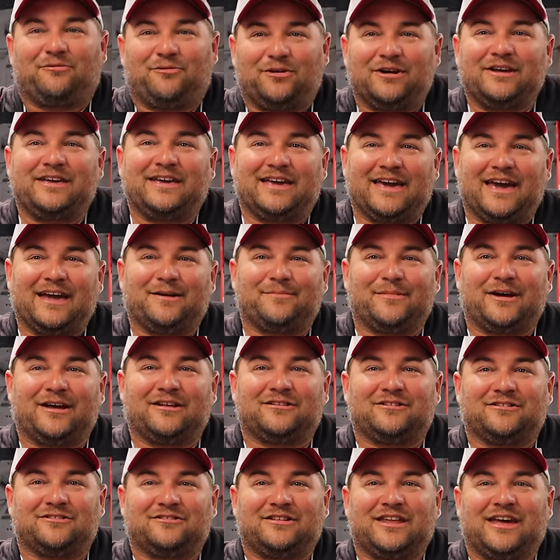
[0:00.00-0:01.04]
Well, he came
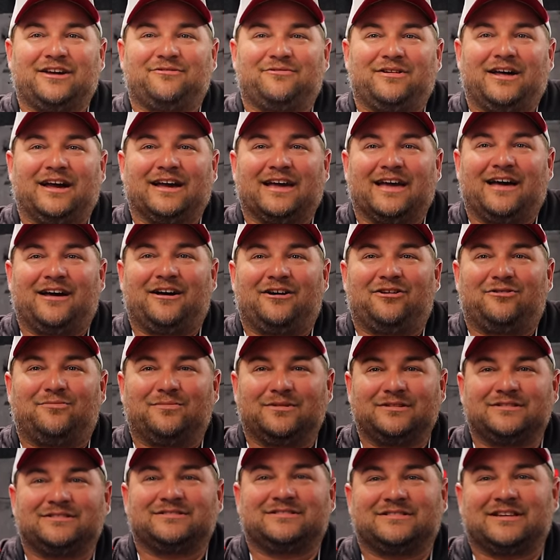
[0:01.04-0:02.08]
out the other day when I got
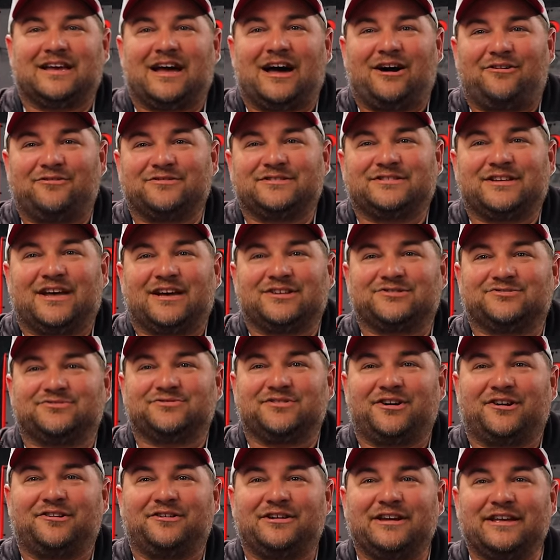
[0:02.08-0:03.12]
home and said all his socks were
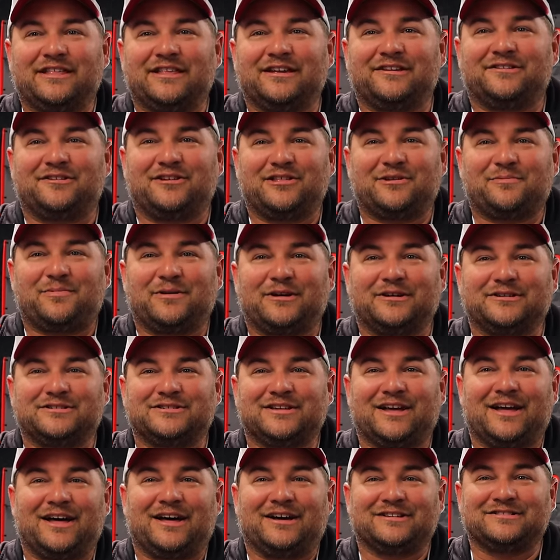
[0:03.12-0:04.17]
dirty. He needed another pair of
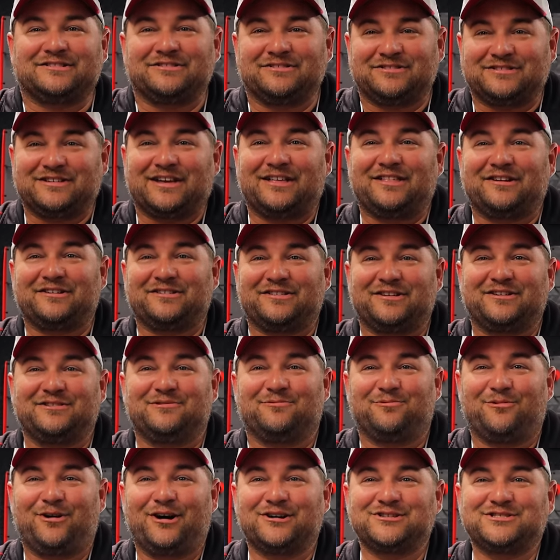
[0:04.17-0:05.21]
socks. So it sounded like you need to
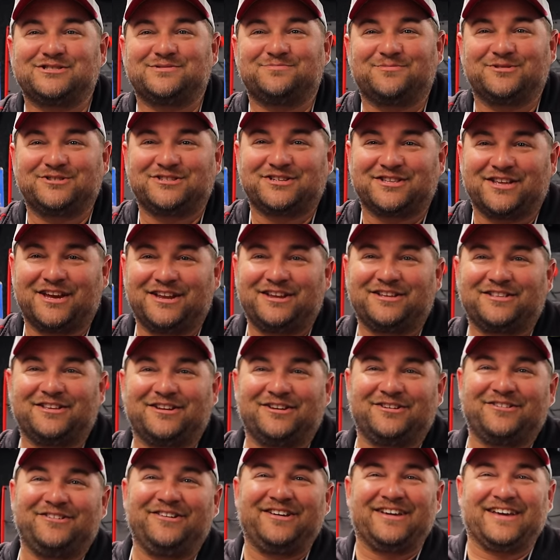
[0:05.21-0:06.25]
wash them, which you need to
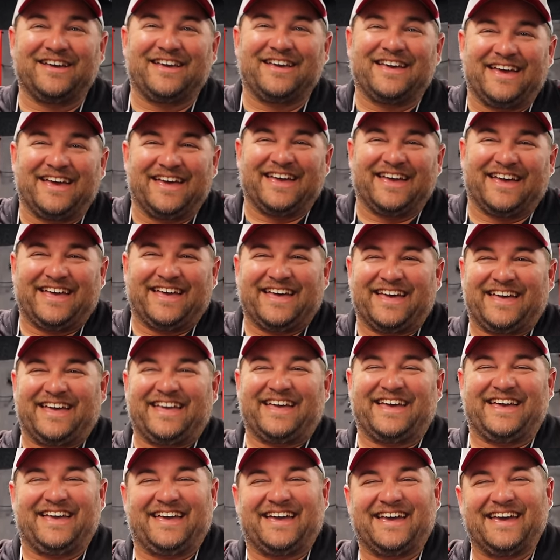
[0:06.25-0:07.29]
do.
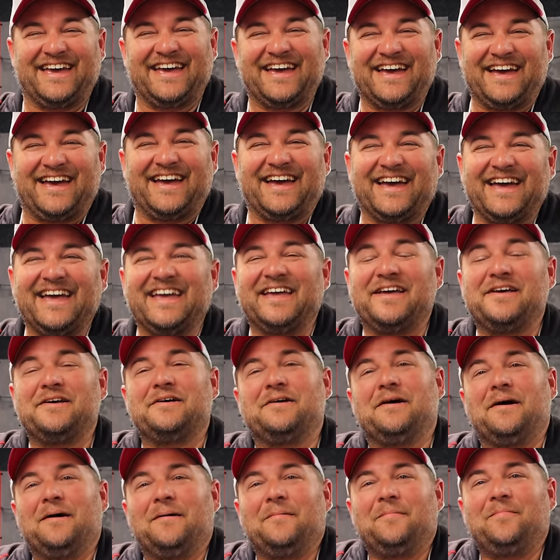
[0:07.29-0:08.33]
did you
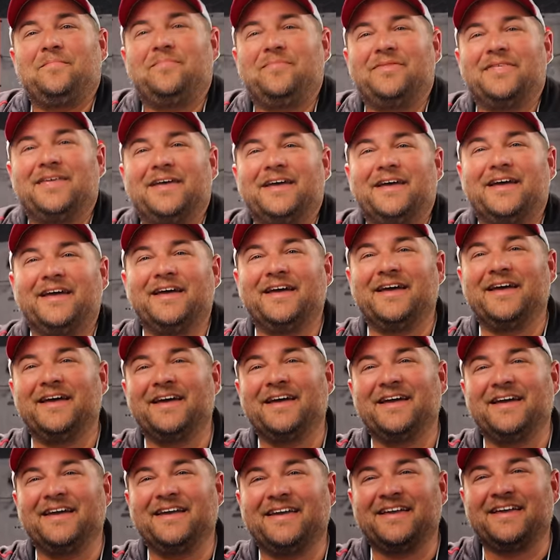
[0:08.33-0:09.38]
let him put it on truck
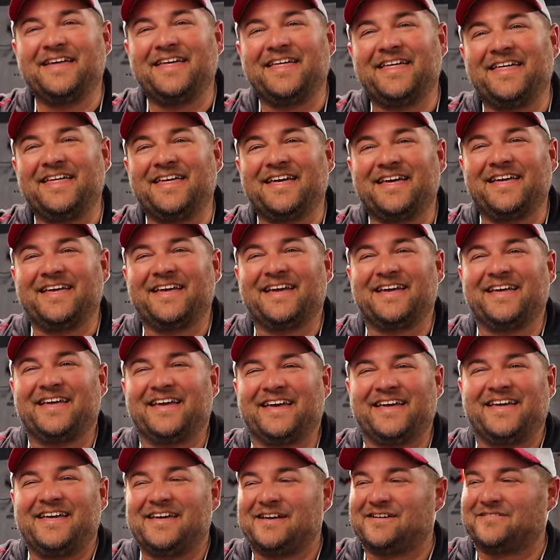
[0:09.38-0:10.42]
account, or did you make him pay for it
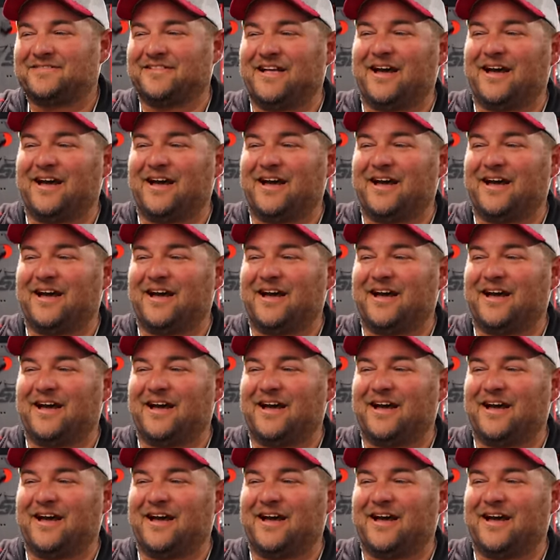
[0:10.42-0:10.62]
in full?